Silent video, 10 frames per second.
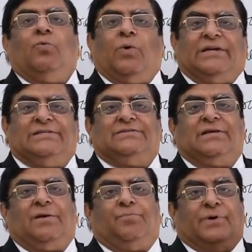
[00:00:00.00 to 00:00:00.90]
what
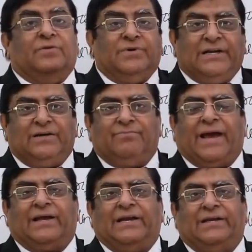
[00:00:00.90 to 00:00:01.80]
is a permanent
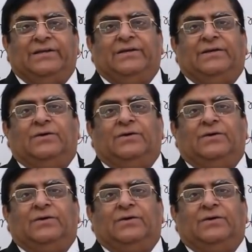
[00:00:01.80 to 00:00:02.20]
magnet,